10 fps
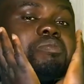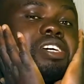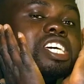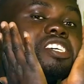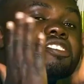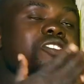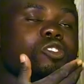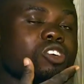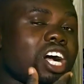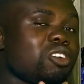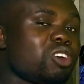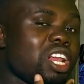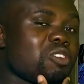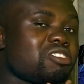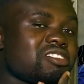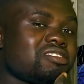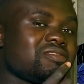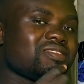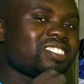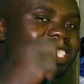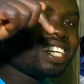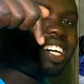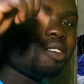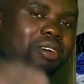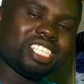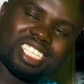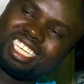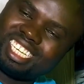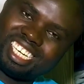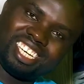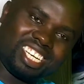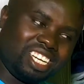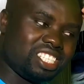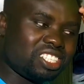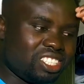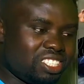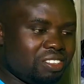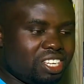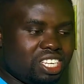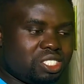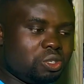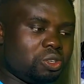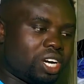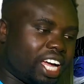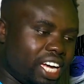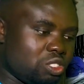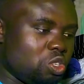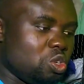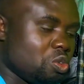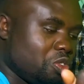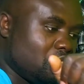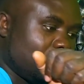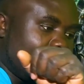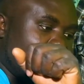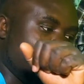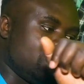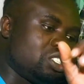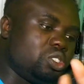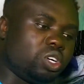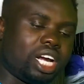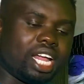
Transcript: my... How do I look? Comment. Okay, let's go. So I had to look for clients, new